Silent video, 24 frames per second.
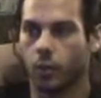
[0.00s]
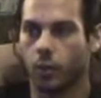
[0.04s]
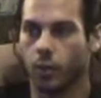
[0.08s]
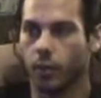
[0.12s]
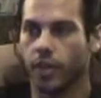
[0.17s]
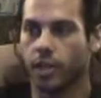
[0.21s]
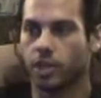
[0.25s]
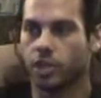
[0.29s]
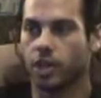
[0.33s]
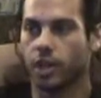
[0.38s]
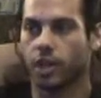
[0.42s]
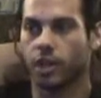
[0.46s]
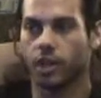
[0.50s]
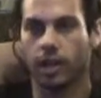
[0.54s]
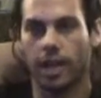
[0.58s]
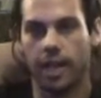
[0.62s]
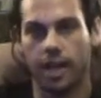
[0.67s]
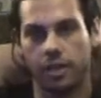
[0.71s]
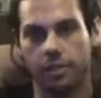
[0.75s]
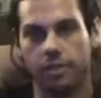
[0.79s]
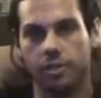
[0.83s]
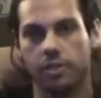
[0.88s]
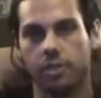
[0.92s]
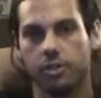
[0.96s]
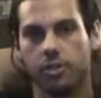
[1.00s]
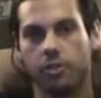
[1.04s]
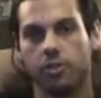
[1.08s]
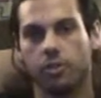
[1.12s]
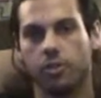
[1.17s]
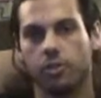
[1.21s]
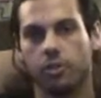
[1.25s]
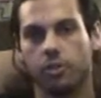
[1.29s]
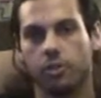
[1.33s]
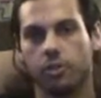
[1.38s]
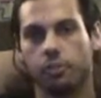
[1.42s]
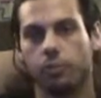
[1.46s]
which allows you
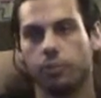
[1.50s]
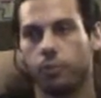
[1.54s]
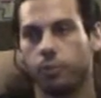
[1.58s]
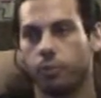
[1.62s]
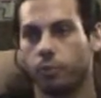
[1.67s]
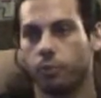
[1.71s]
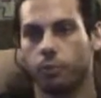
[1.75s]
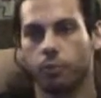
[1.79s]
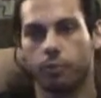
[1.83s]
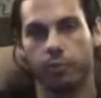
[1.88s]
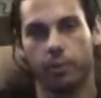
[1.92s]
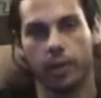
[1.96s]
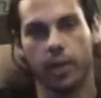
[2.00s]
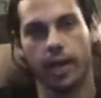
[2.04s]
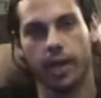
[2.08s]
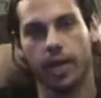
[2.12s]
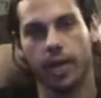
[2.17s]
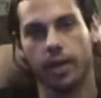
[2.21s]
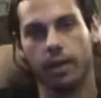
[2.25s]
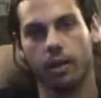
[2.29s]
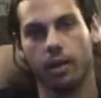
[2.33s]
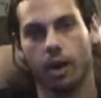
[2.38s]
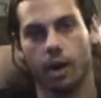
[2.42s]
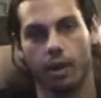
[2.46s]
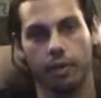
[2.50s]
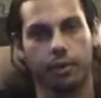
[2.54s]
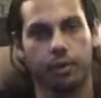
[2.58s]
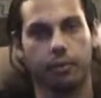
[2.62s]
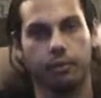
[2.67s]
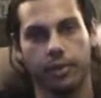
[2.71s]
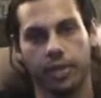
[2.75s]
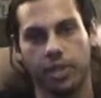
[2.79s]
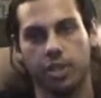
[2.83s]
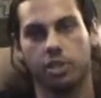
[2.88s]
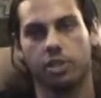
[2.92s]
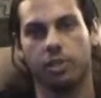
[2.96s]
to play other
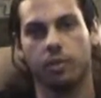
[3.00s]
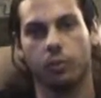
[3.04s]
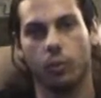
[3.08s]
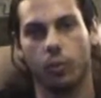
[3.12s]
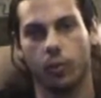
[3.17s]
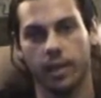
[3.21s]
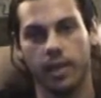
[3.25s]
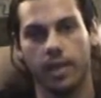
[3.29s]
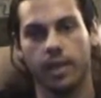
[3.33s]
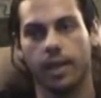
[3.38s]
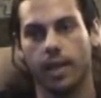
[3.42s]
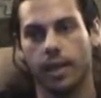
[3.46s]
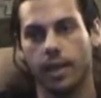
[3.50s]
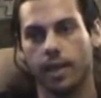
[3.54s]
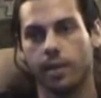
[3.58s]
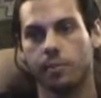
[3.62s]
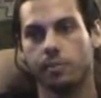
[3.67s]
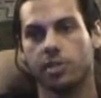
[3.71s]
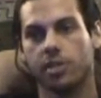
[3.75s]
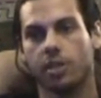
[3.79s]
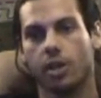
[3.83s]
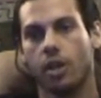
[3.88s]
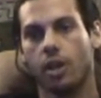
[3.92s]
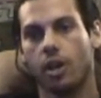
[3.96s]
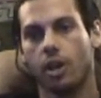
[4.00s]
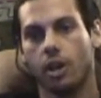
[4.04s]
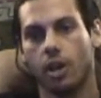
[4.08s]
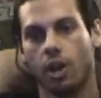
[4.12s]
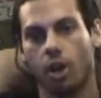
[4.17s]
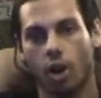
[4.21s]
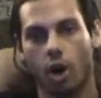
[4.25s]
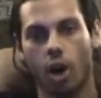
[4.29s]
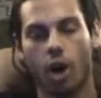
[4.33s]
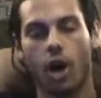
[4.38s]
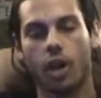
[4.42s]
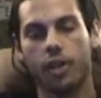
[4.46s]
region Wii games
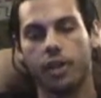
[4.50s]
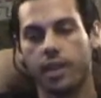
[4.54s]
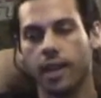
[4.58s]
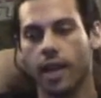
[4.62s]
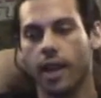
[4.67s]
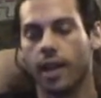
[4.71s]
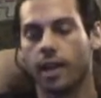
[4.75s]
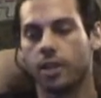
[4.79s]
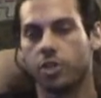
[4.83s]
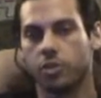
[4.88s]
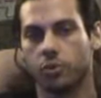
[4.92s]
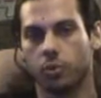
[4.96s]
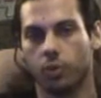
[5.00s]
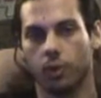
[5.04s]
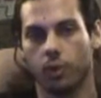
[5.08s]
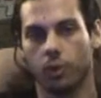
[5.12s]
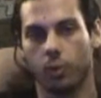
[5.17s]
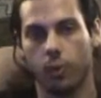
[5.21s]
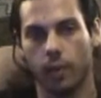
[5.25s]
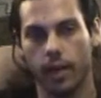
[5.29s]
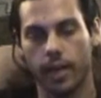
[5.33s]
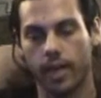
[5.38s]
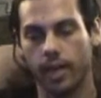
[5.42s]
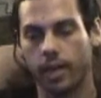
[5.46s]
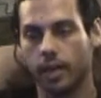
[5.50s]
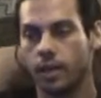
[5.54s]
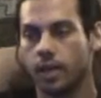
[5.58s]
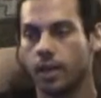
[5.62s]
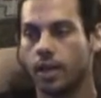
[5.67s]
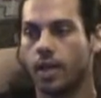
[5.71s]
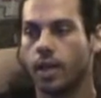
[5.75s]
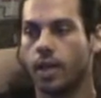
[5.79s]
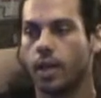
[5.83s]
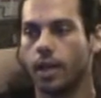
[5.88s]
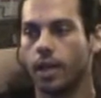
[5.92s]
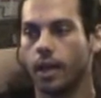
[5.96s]
on the actual Wii.
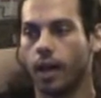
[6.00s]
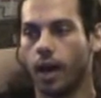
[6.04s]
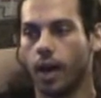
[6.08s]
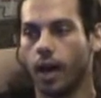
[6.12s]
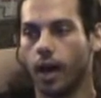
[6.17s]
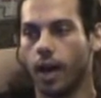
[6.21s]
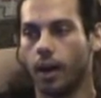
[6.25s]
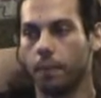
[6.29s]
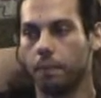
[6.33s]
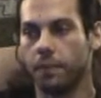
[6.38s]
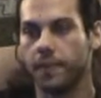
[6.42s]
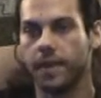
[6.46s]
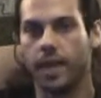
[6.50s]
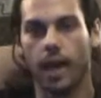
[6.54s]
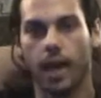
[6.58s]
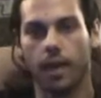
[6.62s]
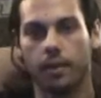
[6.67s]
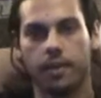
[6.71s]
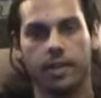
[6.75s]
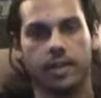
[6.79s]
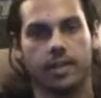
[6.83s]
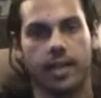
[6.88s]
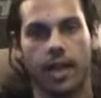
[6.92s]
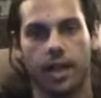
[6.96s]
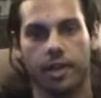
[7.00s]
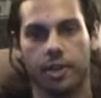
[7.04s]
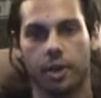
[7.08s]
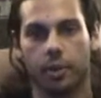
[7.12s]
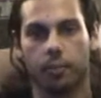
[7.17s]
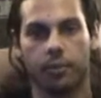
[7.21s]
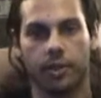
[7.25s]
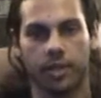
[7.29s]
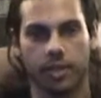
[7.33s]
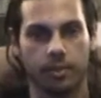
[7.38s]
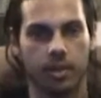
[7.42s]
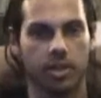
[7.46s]
Yeah,
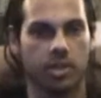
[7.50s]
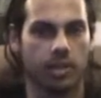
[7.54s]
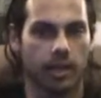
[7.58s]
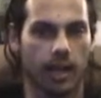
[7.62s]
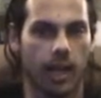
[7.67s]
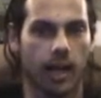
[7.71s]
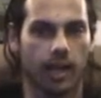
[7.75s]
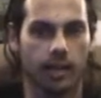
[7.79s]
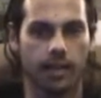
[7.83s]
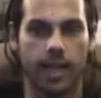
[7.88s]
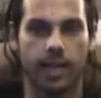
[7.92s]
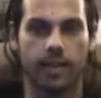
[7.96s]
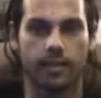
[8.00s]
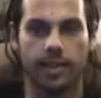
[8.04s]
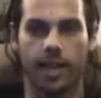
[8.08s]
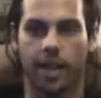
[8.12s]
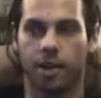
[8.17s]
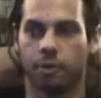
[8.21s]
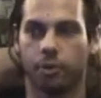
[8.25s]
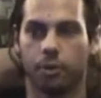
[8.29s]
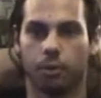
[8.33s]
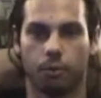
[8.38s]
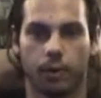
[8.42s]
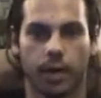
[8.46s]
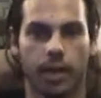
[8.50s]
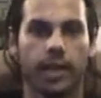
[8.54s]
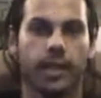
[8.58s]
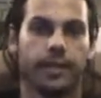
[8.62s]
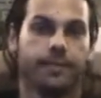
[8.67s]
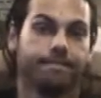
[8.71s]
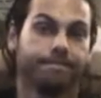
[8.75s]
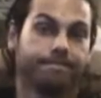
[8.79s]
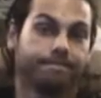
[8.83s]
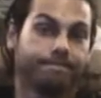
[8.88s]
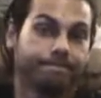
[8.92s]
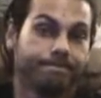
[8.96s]
Nintendo pretty much locked that down already.
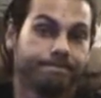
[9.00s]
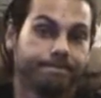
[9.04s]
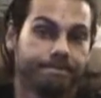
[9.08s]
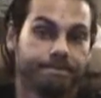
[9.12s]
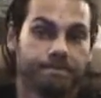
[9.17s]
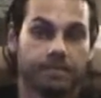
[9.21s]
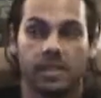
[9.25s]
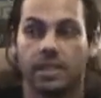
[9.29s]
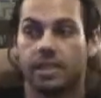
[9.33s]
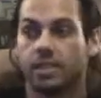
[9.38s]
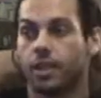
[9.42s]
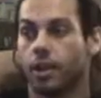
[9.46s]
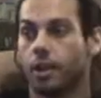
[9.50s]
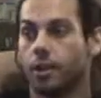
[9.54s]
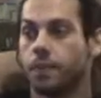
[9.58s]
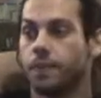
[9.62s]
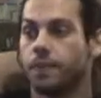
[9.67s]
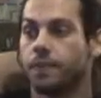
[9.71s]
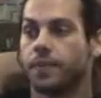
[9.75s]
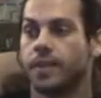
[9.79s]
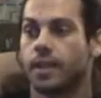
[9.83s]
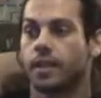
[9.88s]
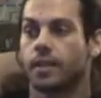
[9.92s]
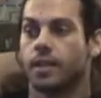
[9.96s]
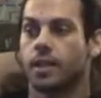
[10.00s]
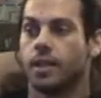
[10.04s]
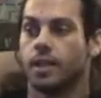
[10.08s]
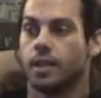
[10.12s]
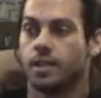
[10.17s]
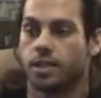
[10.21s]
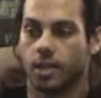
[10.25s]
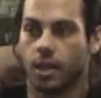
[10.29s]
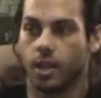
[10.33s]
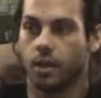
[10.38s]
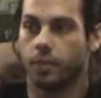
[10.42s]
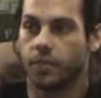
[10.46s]
So
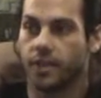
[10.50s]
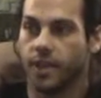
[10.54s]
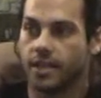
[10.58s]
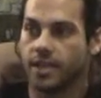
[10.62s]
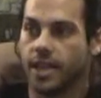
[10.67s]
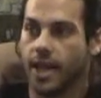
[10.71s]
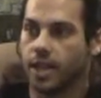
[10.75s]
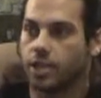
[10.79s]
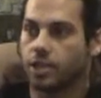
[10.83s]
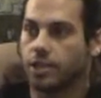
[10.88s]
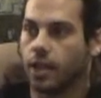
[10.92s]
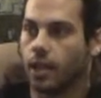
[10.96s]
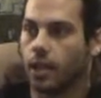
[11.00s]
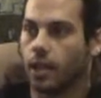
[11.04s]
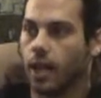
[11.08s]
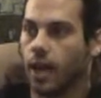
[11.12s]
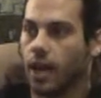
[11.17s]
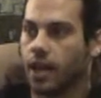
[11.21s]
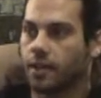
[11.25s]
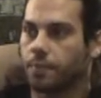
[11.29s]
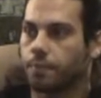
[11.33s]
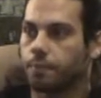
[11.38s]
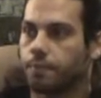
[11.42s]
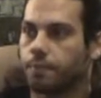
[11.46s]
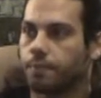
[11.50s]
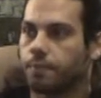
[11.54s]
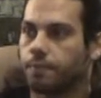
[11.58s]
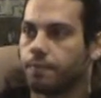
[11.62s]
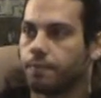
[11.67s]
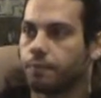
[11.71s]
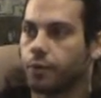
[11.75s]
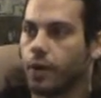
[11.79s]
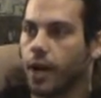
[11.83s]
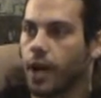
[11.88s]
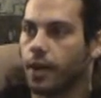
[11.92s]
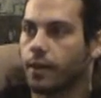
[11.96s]
there's actually a lot of
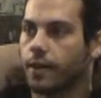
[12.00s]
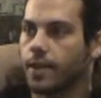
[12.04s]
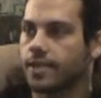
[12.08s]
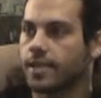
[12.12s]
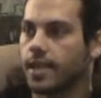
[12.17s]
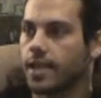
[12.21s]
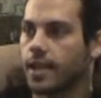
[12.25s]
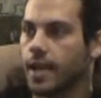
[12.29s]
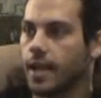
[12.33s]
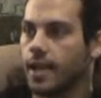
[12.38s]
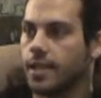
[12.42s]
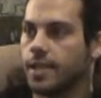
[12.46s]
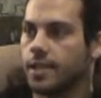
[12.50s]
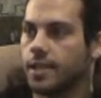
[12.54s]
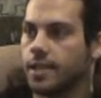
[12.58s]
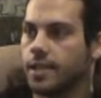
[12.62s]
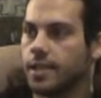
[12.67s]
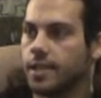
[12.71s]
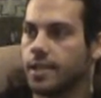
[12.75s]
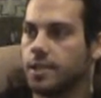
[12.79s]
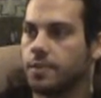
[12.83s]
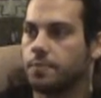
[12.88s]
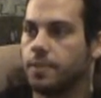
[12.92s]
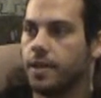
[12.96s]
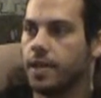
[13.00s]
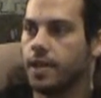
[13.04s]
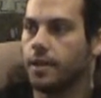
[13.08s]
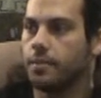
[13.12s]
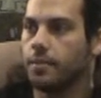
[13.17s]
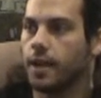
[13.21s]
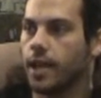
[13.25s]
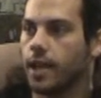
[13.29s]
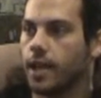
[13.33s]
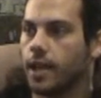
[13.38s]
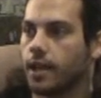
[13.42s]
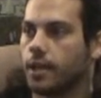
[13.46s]
progress that is
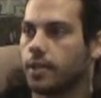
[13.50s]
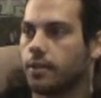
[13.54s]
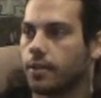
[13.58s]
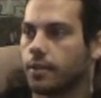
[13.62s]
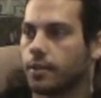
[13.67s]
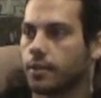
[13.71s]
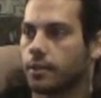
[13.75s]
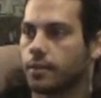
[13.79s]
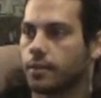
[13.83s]
being made.